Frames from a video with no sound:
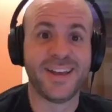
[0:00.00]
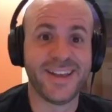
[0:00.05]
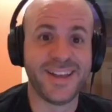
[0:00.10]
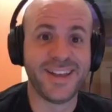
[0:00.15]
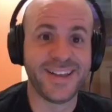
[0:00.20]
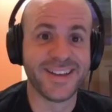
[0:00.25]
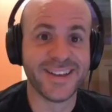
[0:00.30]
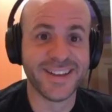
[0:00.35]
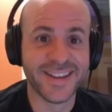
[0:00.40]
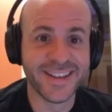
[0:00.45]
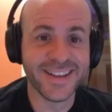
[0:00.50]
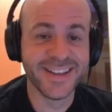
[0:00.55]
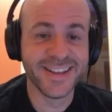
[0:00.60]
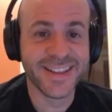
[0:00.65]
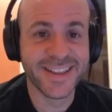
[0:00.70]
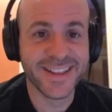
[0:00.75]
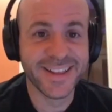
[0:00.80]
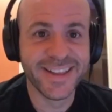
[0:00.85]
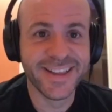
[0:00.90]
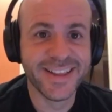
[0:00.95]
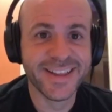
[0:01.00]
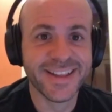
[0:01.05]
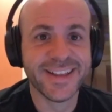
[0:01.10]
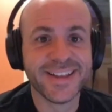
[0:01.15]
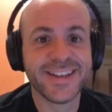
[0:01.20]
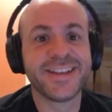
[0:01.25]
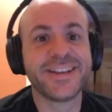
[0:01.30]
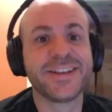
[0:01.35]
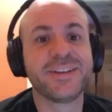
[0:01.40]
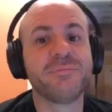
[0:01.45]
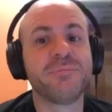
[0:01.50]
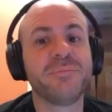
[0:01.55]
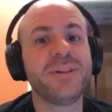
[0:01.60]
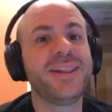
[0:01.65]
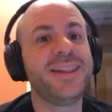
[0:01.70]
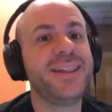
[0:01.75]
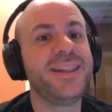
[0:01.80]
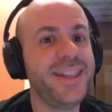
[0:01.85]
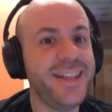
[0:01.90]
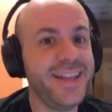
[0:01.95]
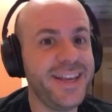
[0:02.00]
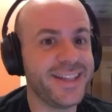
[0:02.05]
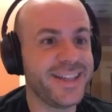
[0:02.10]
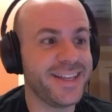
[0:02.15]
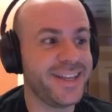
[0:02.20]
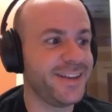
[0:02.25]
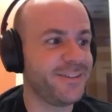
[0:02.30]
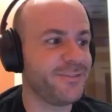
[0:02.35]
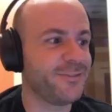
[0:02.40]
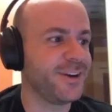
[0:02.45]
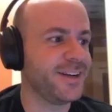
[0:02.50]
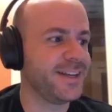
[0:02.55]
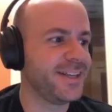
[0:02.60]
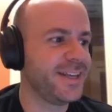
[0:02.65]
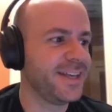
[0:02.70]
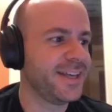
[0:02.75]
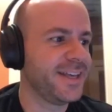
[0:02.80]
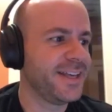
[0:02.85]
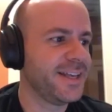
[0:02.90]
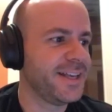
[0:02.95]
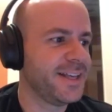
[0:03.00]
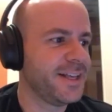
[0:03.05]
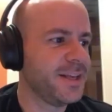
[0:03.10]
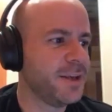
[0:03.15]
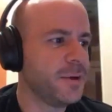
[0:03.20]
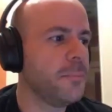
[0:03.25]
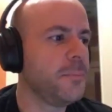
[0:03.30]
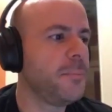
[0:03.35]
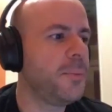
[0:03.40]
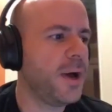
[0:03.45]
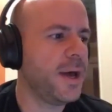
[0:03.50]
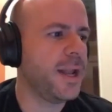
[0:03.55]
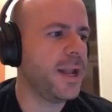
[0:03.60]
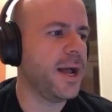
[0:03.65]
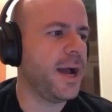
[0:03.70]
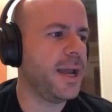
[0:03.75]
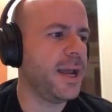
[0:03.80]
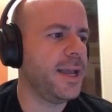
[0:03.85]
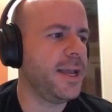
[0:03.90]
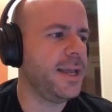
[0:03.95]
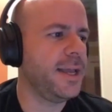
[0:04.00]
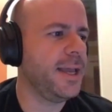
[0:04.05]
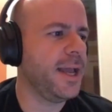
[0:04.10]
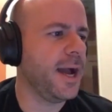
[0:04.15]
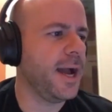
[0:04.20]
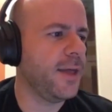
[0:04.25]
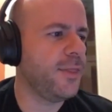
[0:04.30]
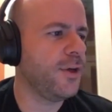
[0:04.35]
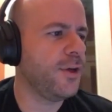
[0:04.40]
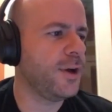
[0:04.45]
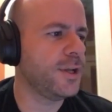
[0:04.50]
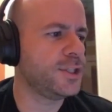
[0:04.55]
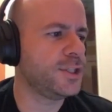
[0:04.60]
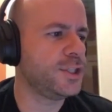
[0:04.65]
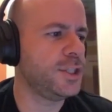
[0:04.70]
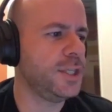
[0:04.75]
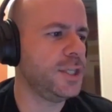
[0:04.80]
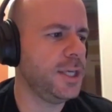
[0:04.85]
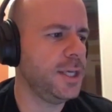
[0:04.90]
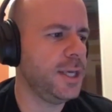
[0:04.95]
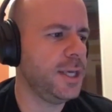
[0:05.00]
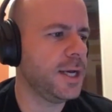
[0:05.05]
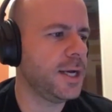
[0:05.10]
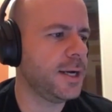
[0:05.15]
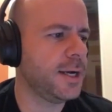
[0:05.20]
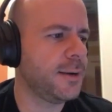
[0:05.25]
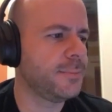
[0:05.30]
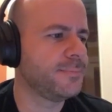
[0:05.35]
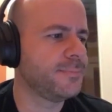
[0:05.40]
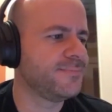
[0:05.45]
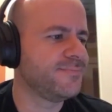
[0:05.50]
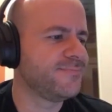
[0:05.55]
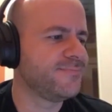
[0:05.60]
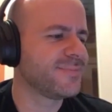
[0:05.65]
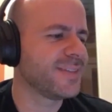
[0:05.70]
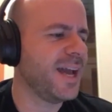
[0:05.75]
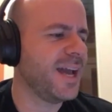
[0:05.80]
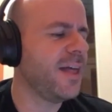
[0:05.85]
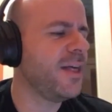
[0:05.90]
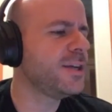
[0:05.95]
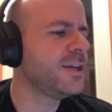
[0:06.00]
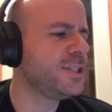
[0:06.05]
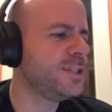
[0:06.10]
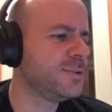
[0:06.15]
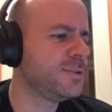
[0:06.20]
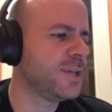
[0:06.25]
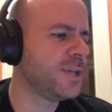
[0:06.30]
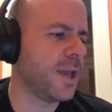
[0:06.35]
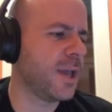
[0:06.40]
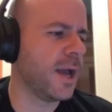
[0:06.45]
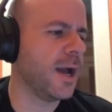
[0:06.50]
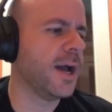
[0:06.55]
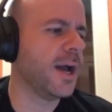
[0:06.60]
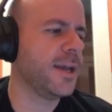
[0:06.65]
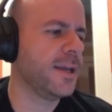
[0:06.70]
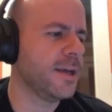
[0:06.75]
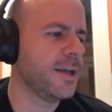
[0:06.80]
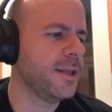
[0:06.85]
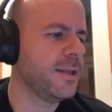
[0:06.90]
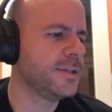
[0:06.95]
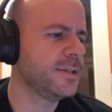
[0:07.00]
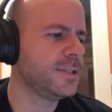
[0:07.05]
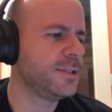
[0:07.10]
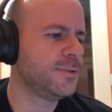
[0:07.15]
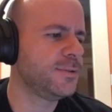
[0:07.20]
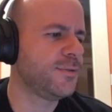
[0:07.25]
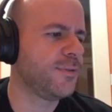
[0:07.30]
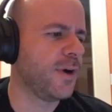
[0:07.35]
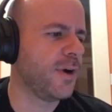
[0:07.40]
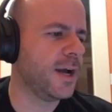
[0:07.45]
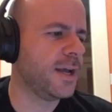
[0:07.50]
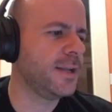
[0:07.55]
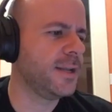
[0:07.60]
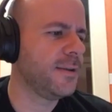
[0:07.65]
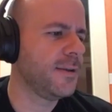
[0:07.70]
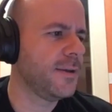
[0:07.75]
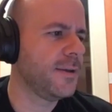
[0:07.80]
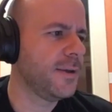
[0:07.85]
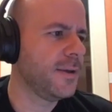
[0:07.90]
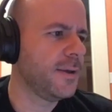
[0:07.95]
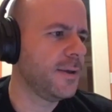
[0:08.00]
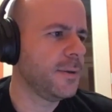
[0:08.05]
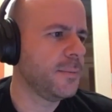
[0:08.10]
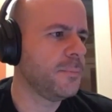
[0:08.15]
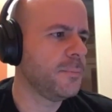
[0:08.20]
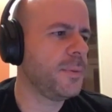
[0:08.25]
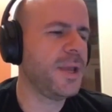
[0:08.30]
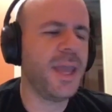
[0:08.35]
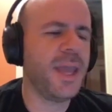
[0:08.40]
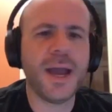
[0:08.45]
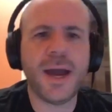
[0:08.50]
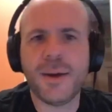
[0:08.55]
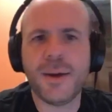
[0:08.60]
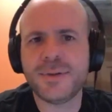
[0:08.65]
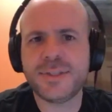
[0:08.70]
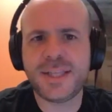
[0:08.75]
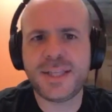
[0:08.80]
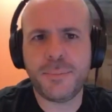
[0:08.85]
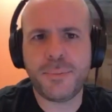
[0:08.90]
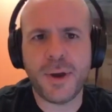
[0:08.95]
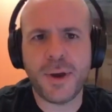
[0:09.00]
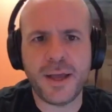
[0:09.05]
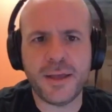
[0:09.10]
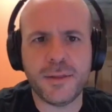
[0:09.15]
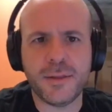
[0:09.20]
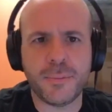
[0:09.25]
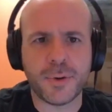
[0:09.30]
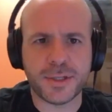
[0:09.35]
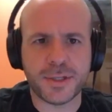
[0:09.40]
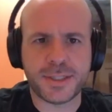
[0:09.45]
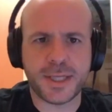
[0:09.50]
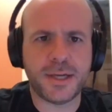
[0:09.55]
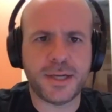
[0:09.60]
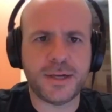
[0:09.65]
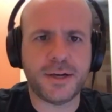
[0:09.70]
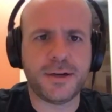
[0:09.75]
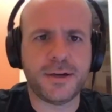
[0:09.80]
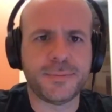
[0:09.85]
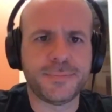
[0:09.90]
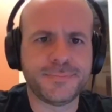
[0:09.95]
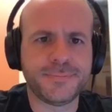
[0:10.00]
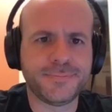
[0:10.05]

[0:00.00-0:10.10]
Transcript: yeah, completely different. completely different. But I yeah I thought she um, she's okay. She's fine. But yeah, I would say probably the bartender.